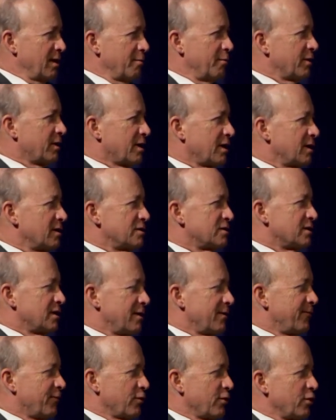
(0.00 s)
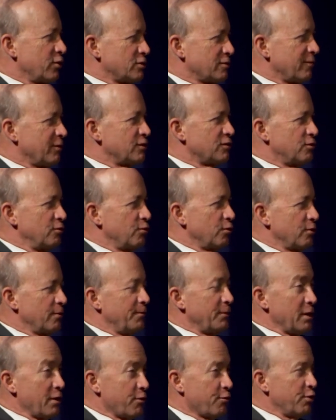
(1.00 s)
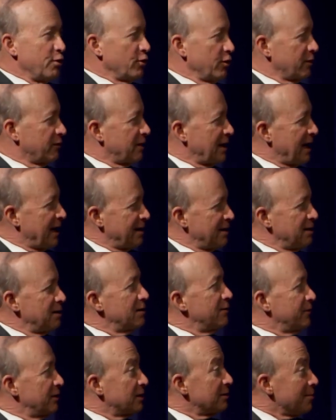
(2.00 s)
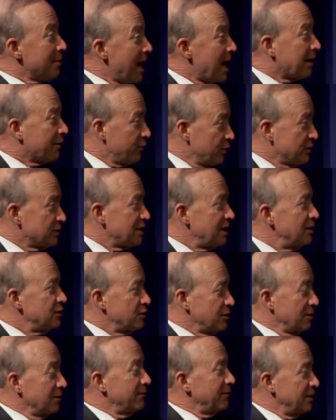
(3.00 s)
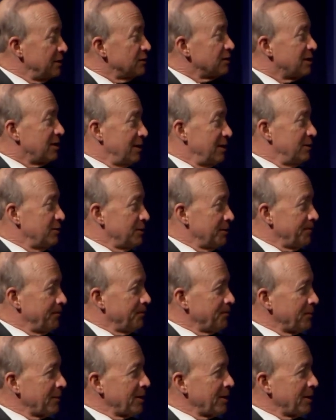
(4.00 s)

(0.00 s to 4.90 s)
Because for those of us who were thrilled at the idea of a democratization of education,